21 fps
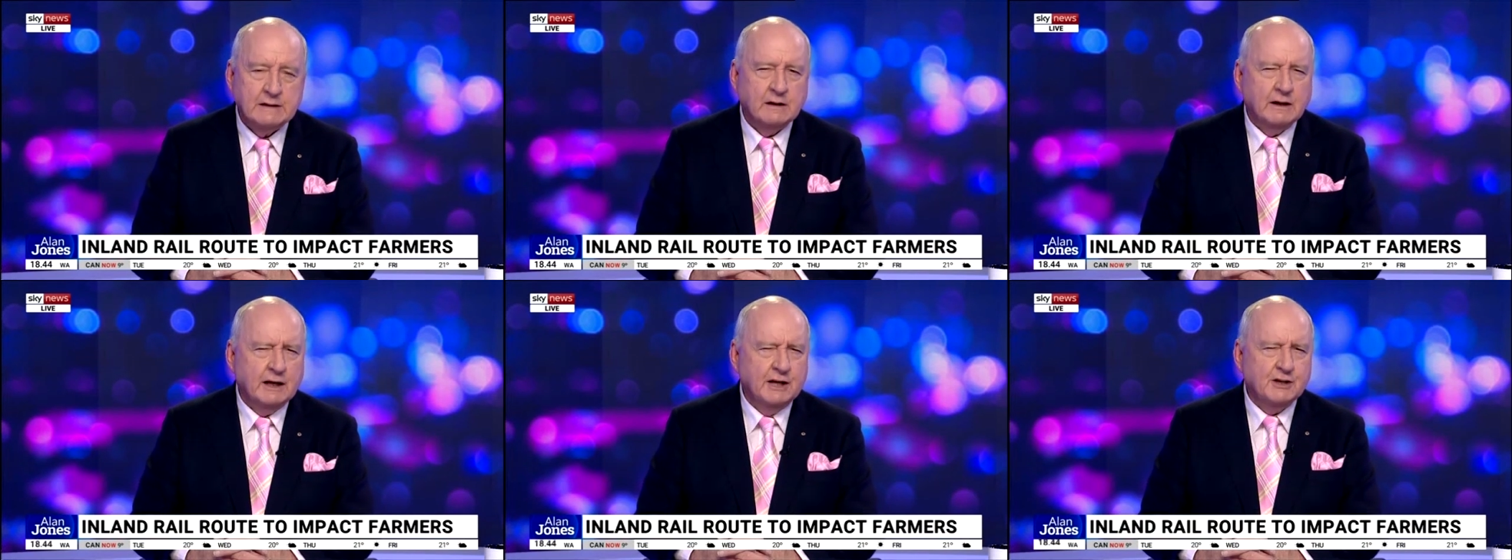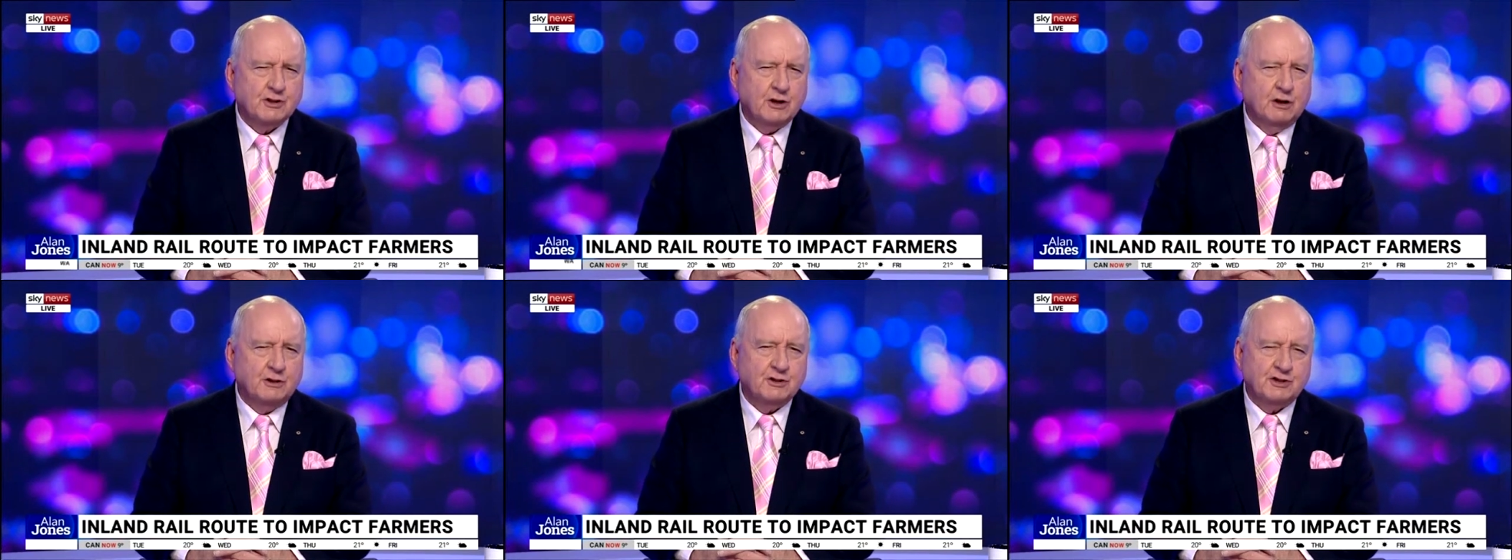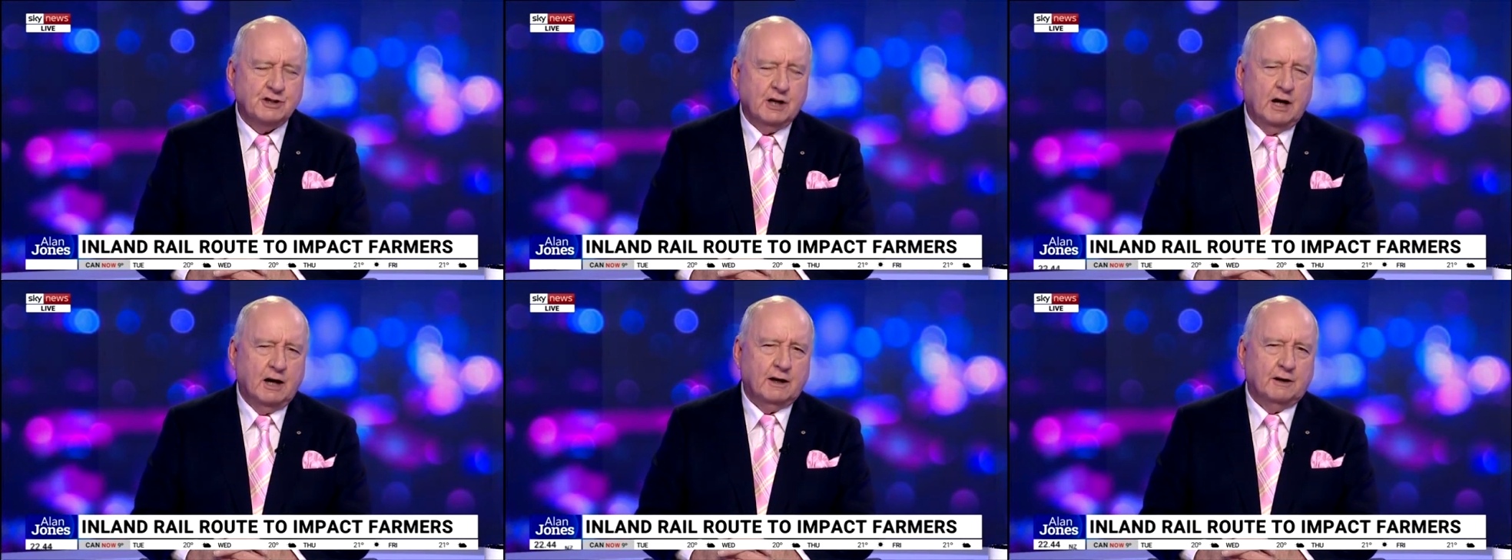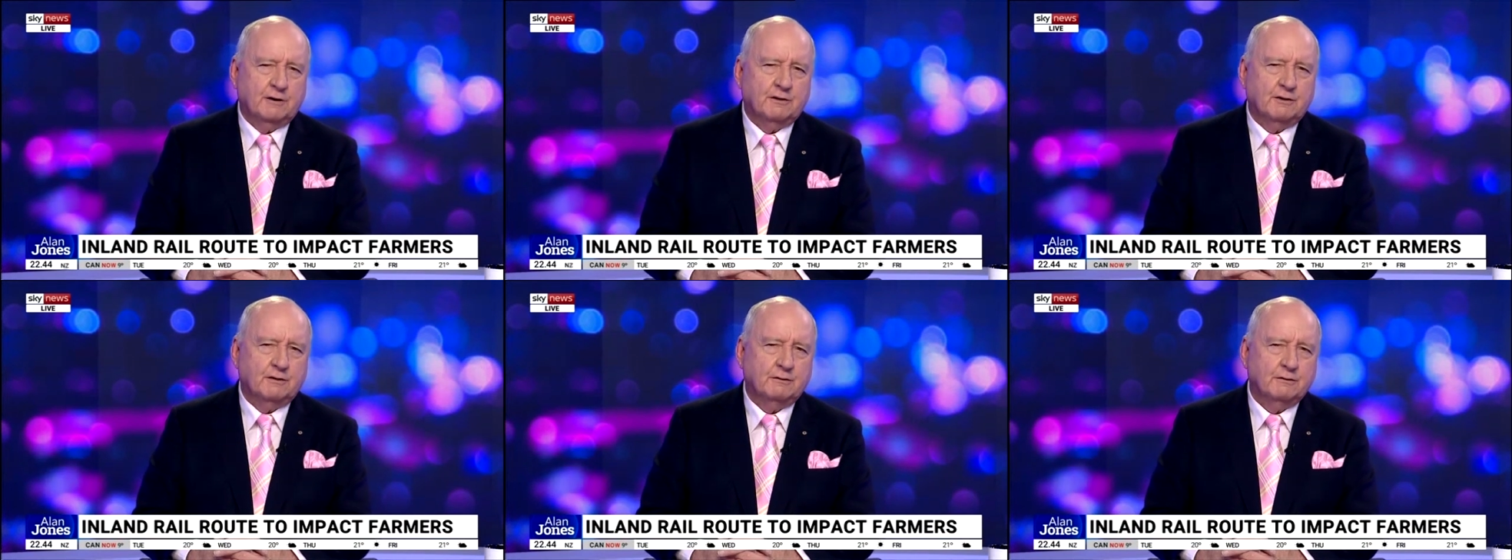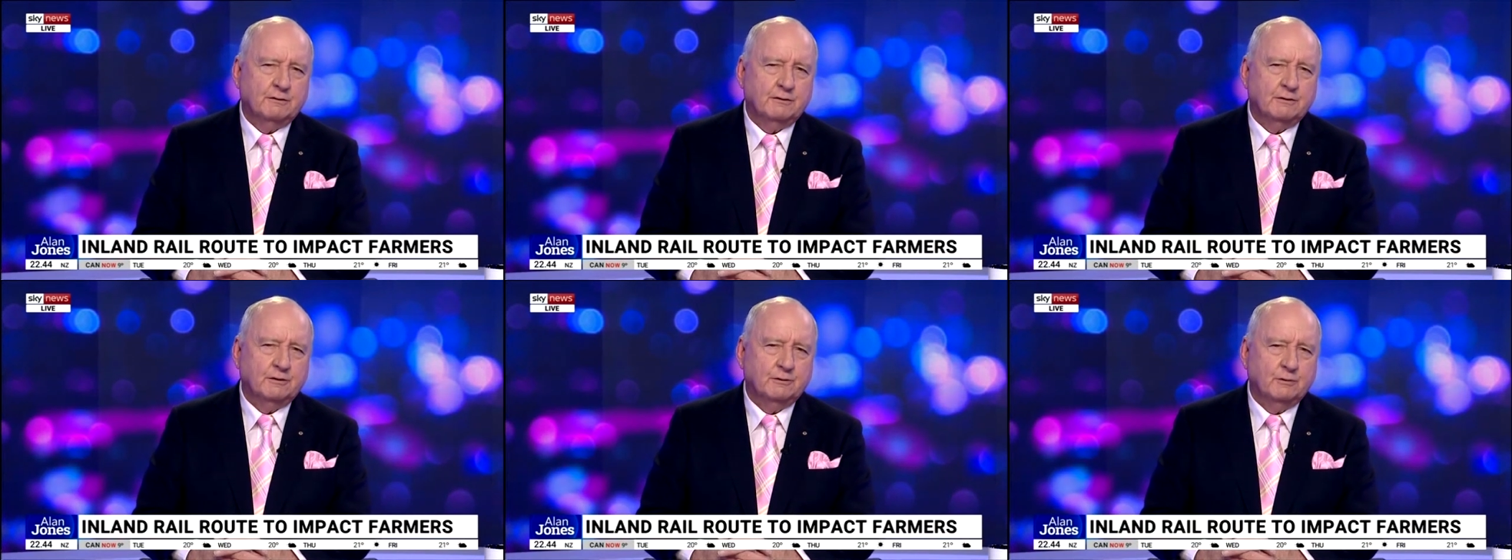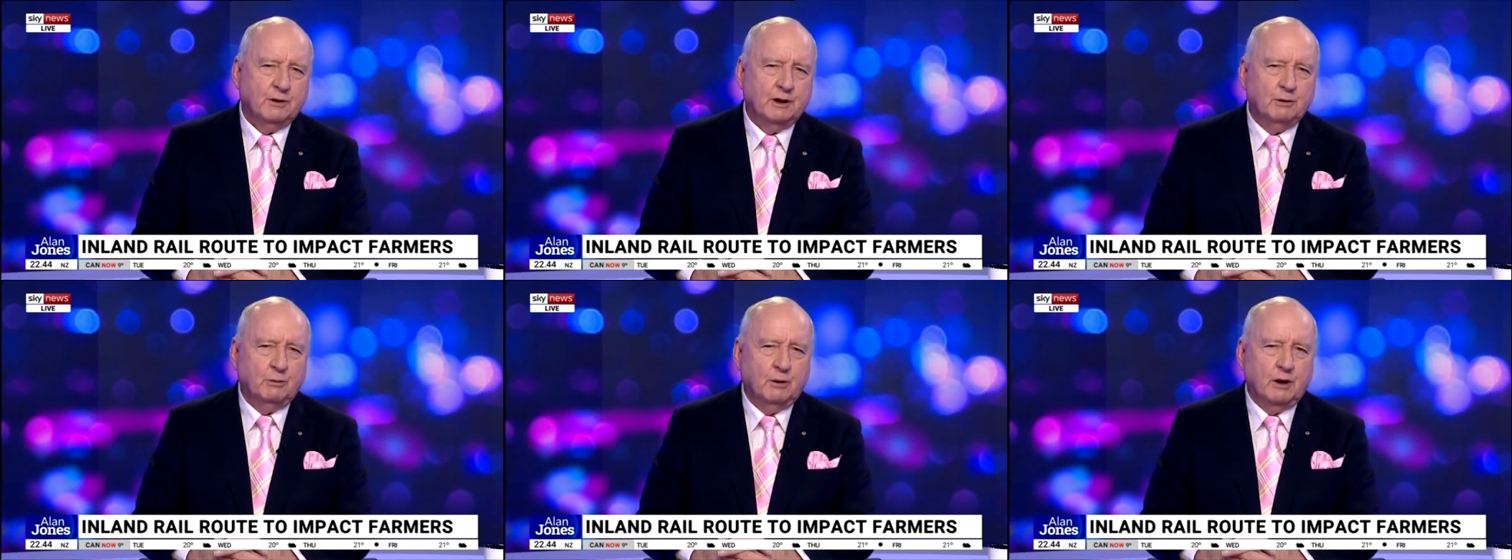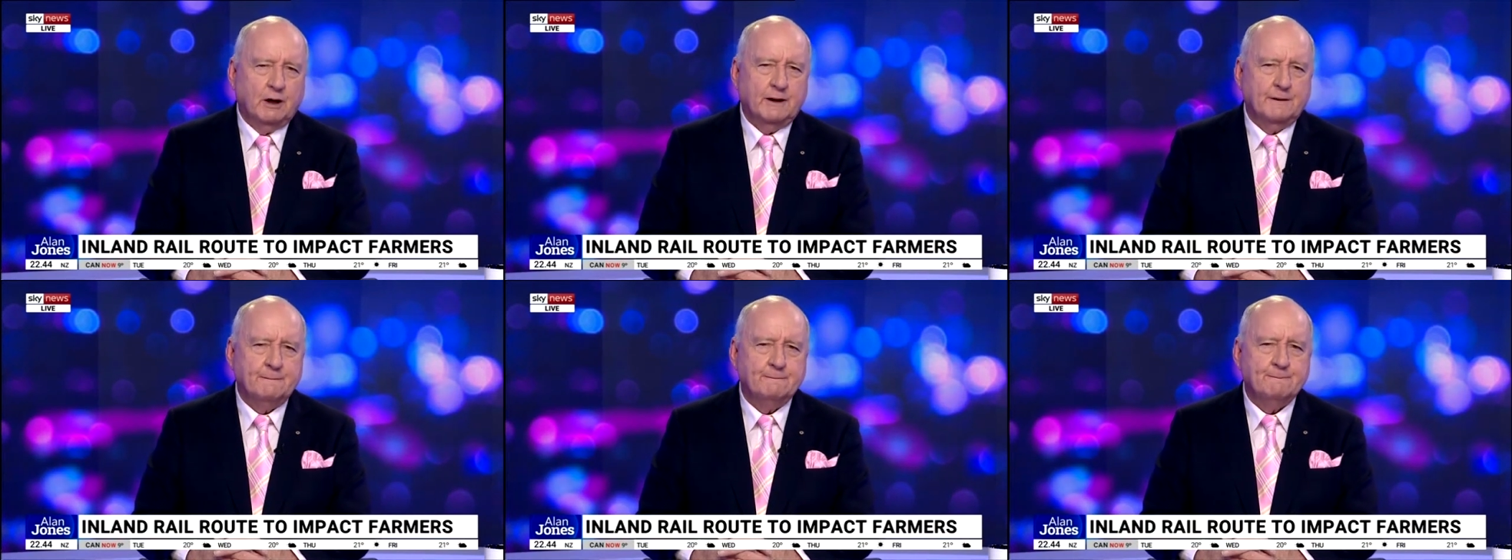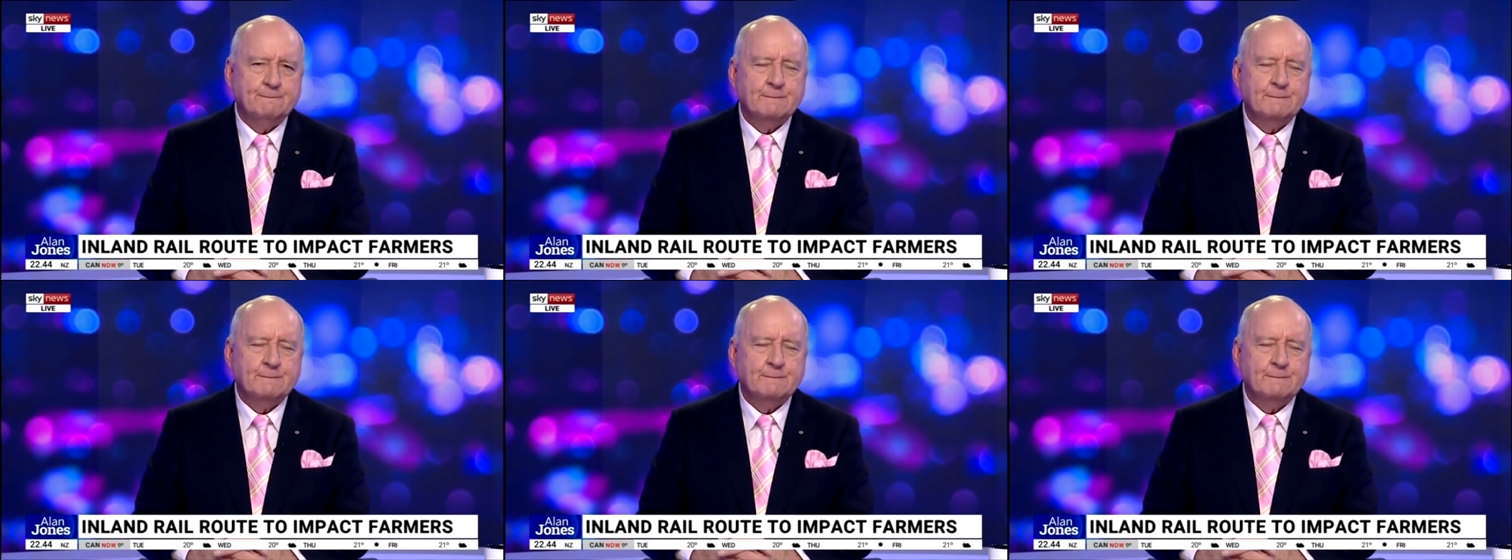He's gone silent. Wonder why?